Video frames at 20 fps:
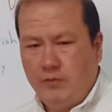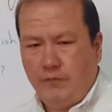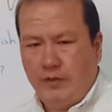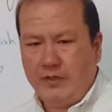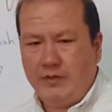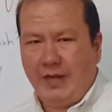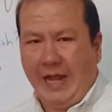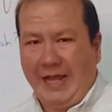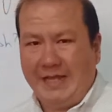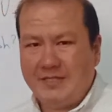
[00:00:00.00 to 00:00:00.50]
when
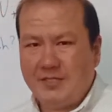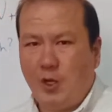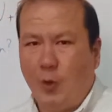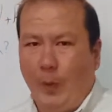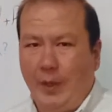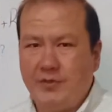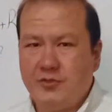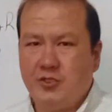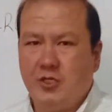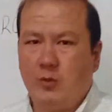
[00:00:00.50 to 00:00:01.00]
you ask
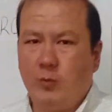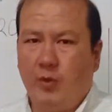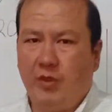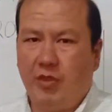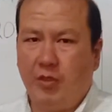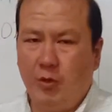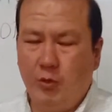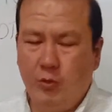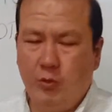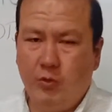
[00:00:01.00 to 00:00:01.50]
question with
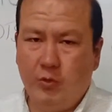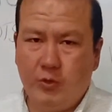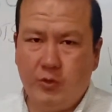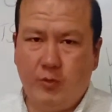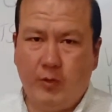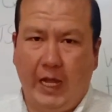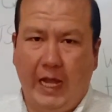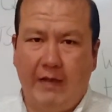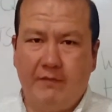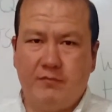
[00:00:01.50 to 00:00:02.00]
who,
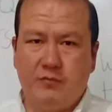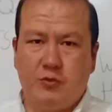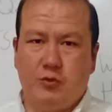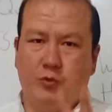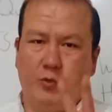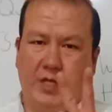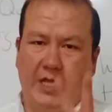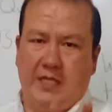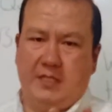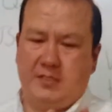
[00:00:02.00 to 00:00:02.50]
you have
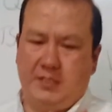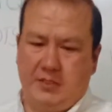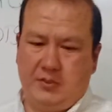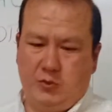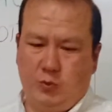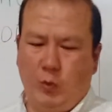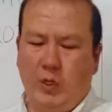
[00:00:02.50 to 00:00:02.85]
two cases.